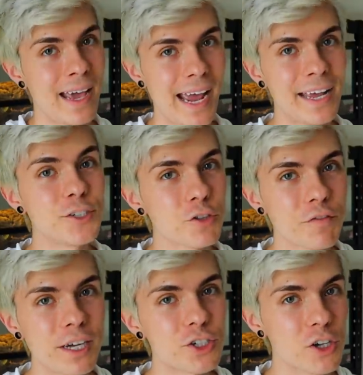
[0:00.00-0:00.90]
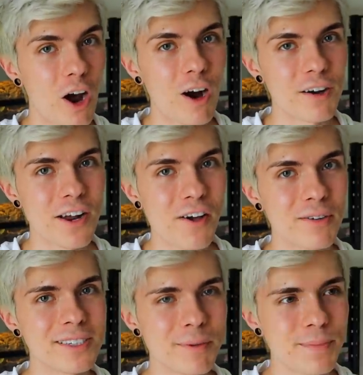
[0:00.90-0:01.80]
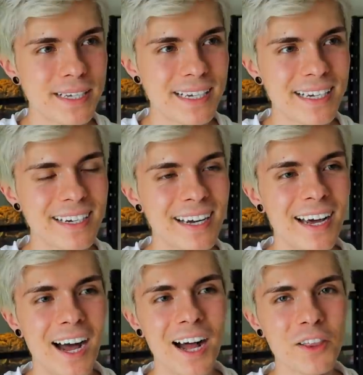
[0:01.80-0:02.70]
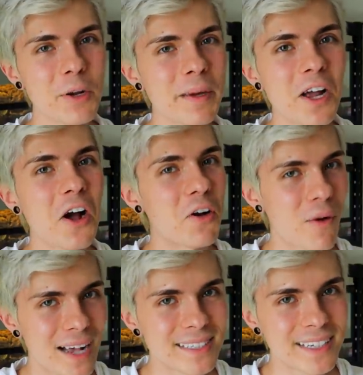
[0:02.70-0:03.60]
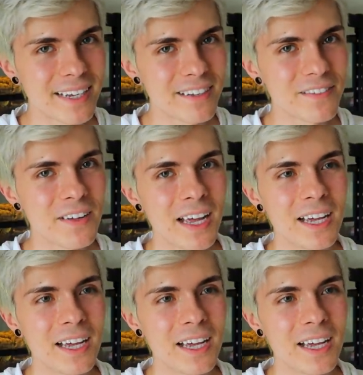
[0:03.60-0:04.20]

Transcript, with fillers: Angelfish are known to be a little bit aggressive,